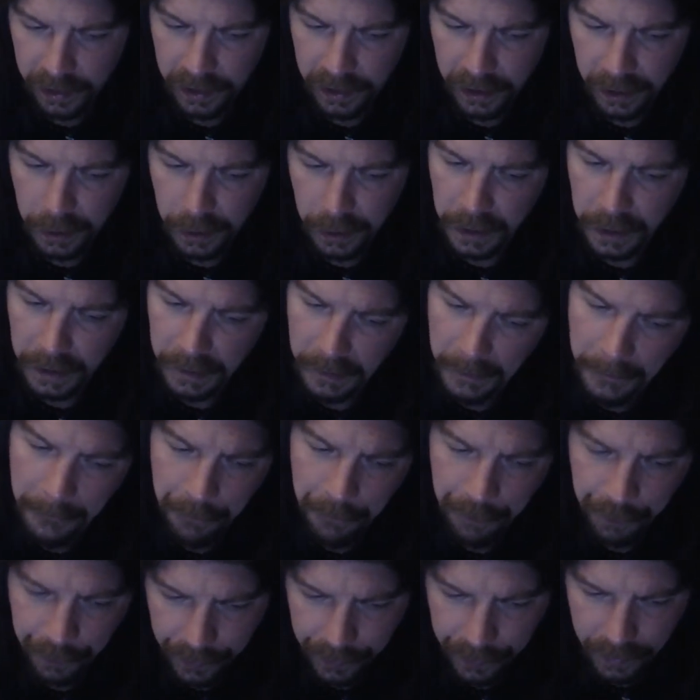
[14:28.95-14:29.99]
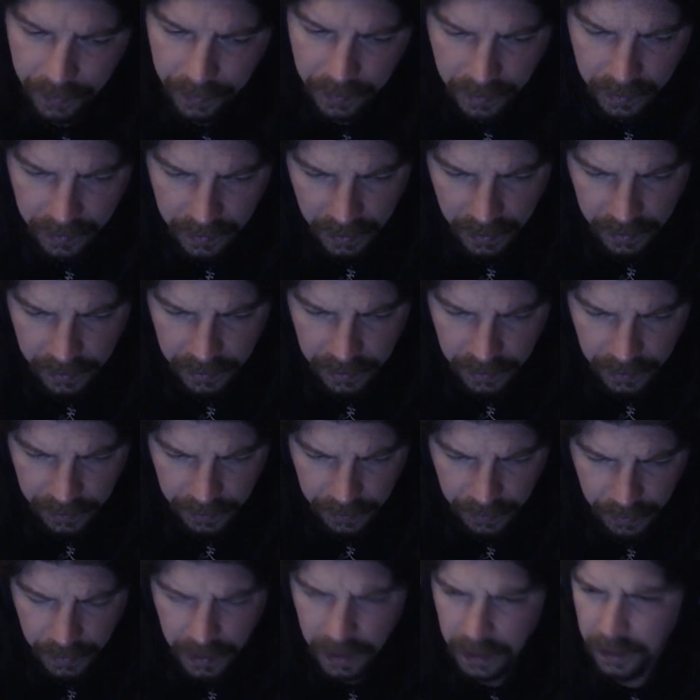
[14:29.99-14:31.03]
in the door. That she's
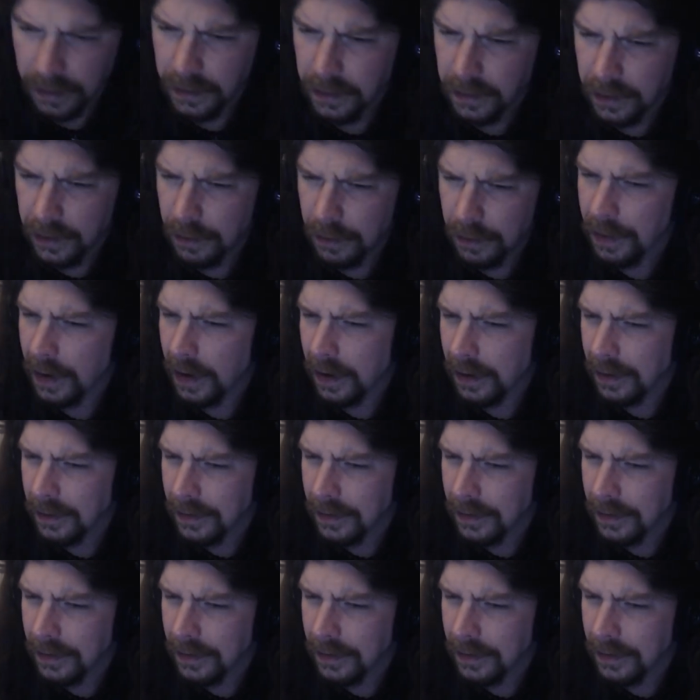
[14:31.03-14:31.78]
from like Japan.